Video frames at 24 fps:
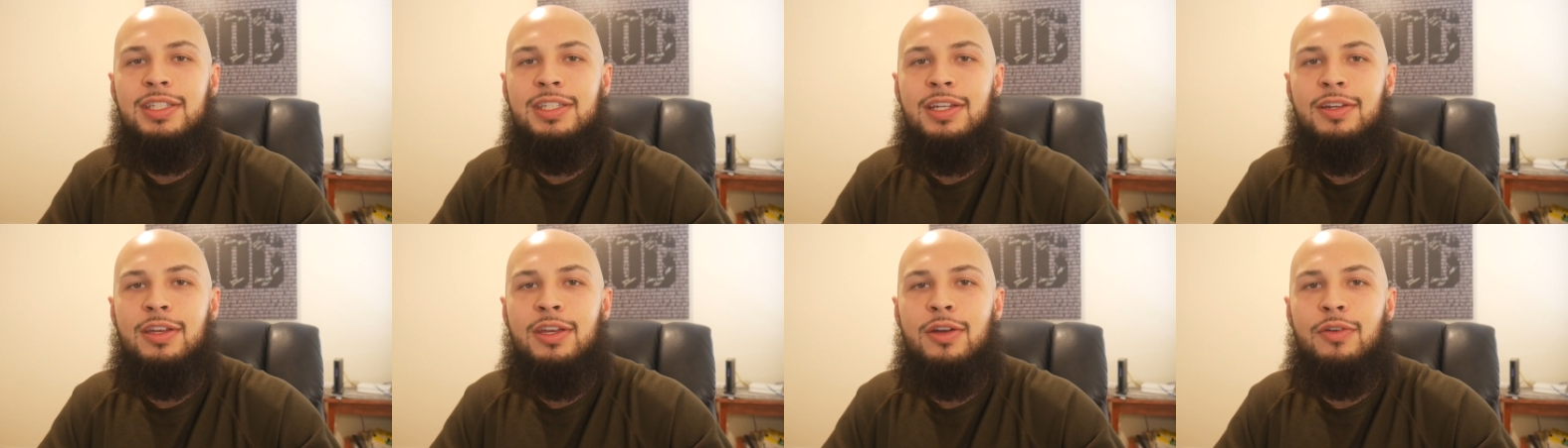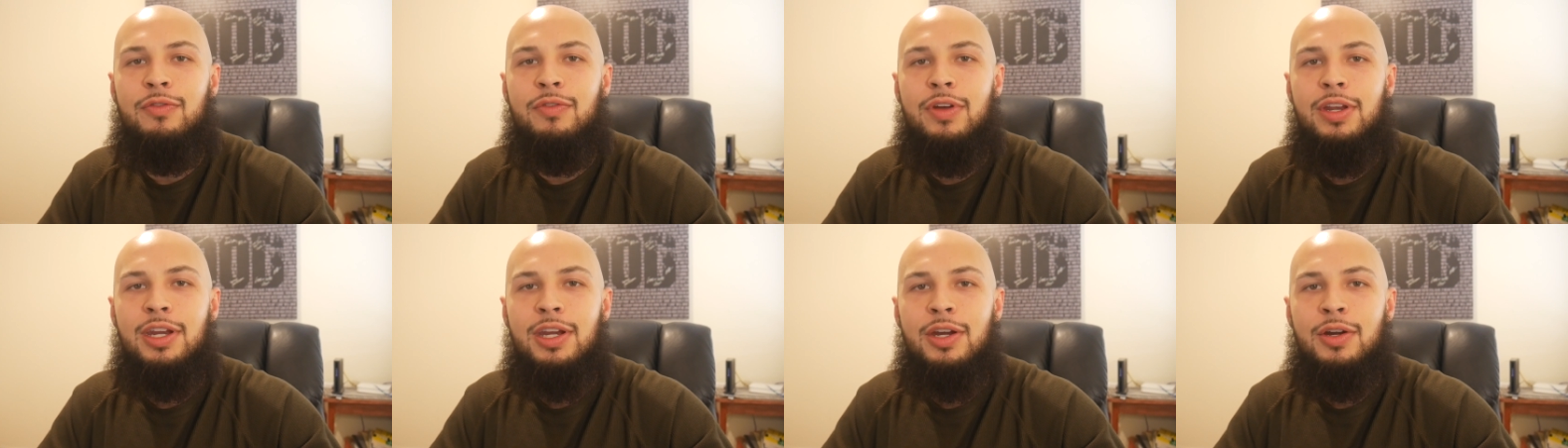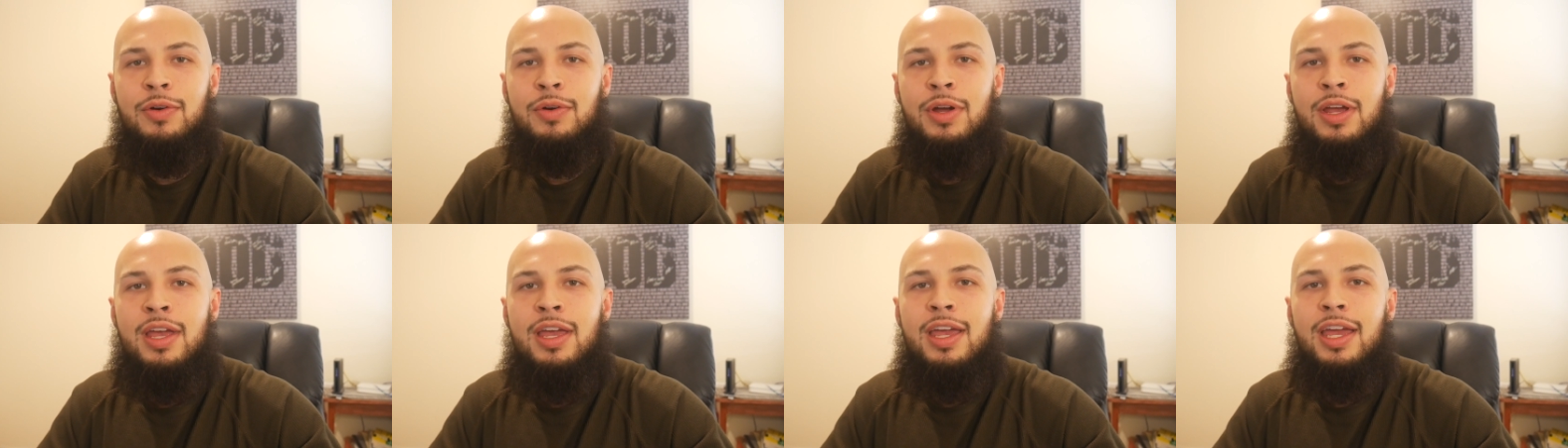Secure
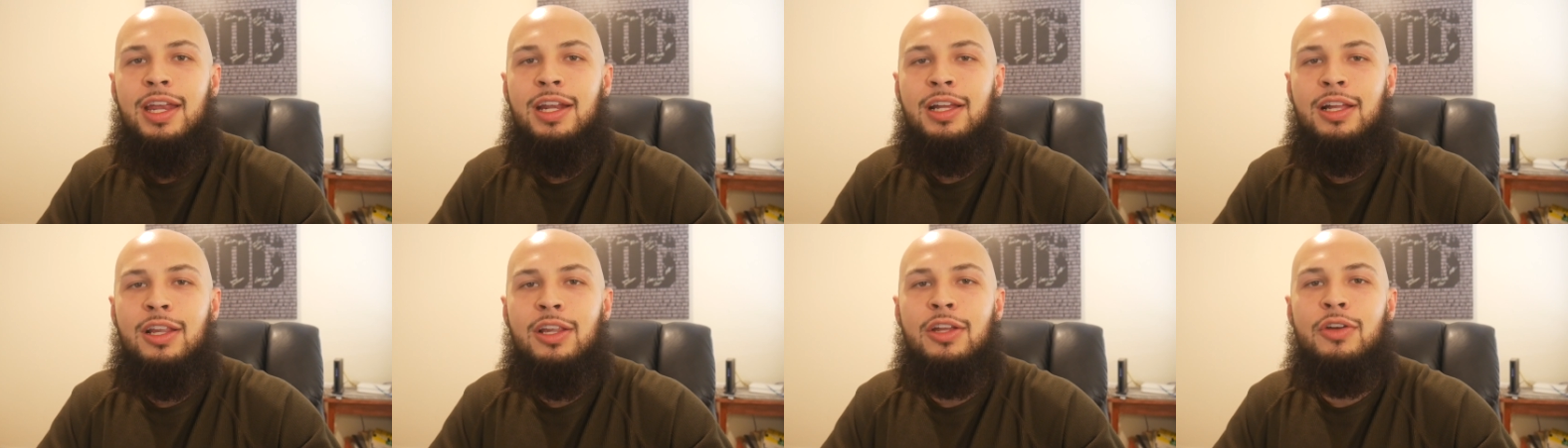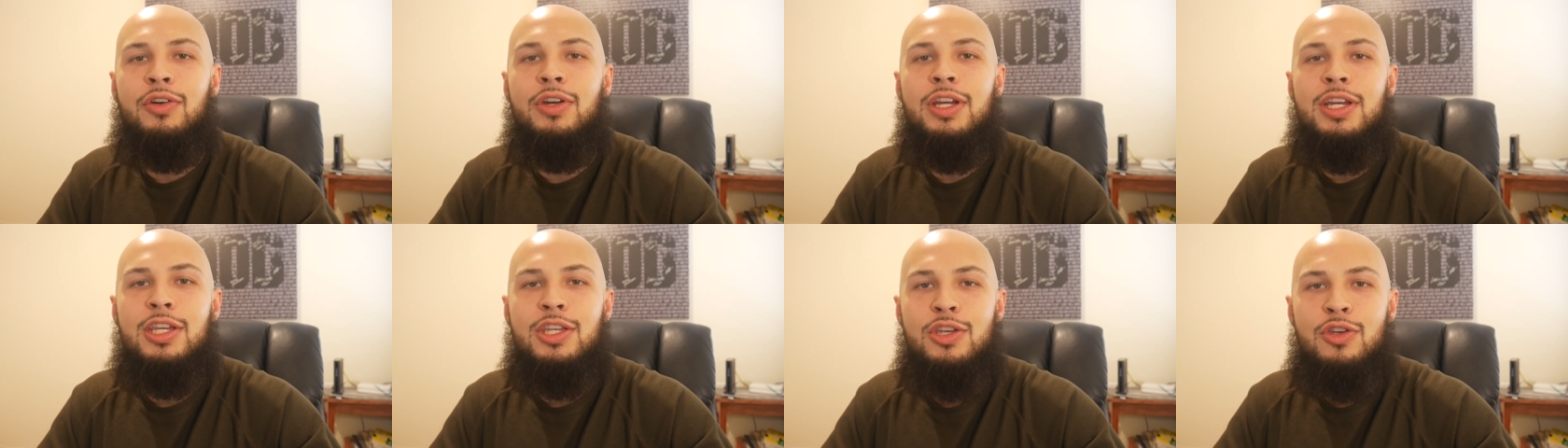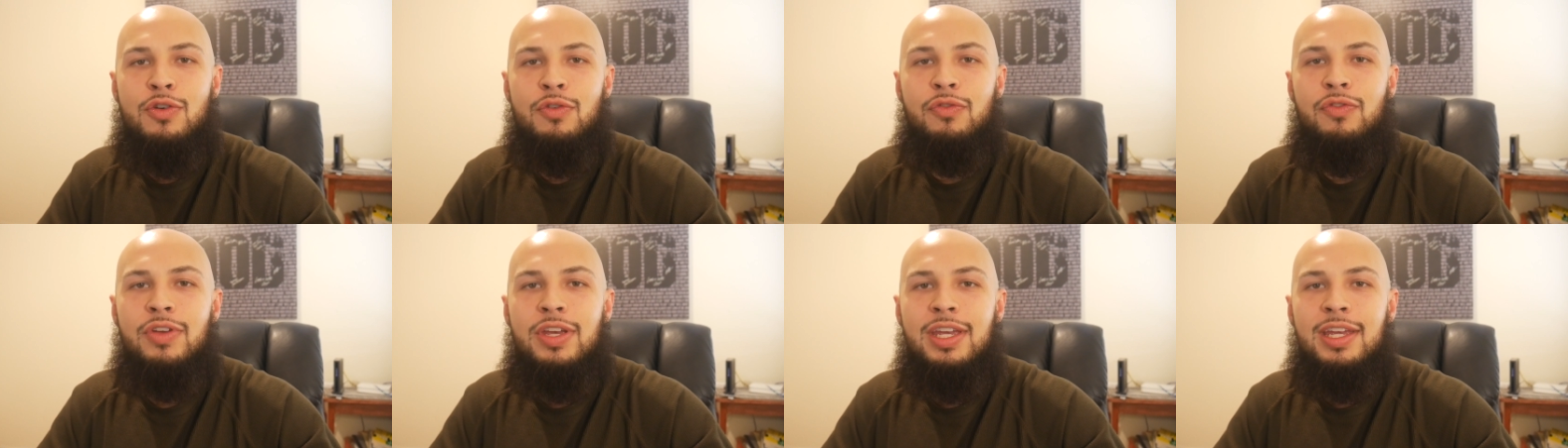Video, including
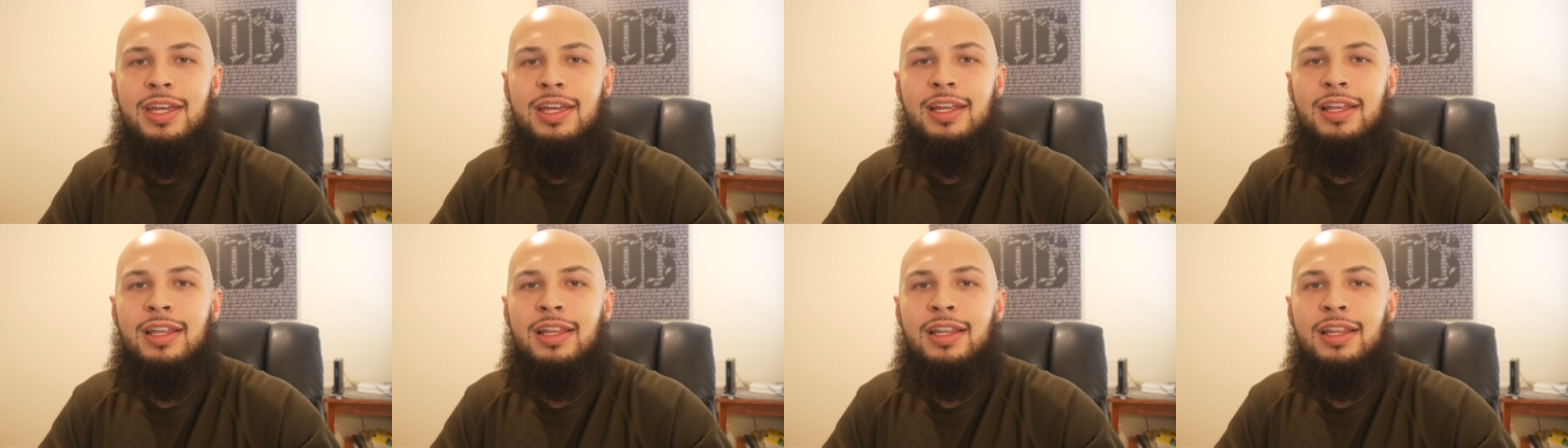Eufy,